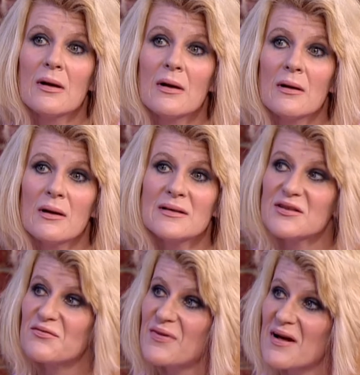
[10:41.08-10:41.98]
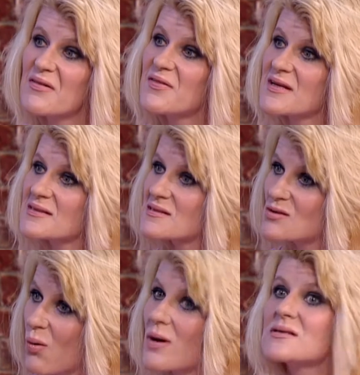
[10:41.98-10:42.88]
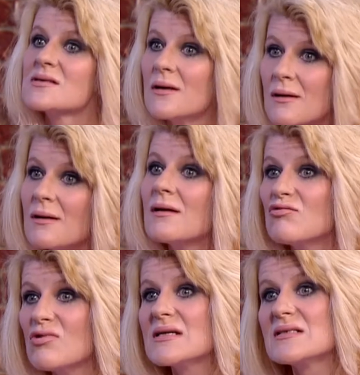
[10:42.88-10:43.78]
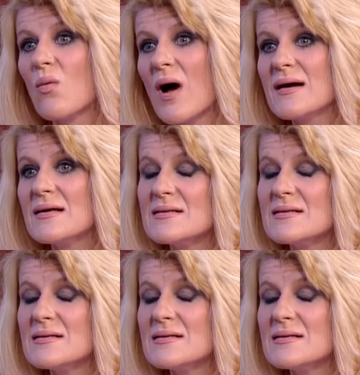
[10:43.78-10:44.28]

Wow. And to think that this is going to We'll put uh,